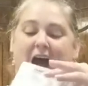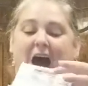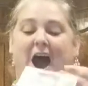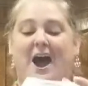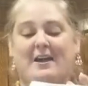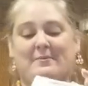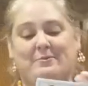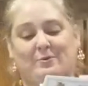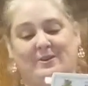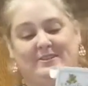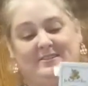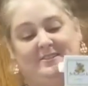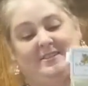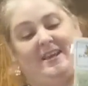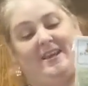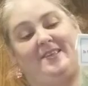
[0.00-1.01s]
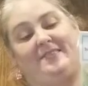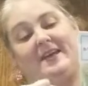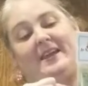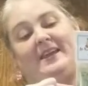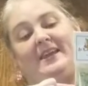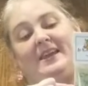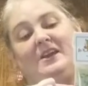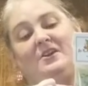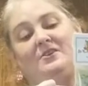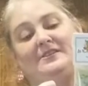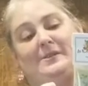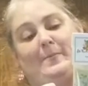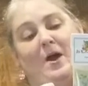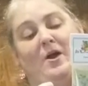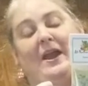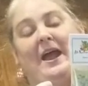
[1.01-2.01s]
I'm going to say that here is
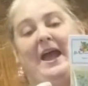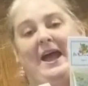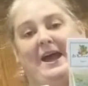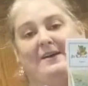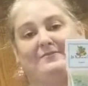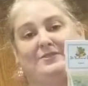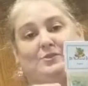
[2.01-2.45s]
about half,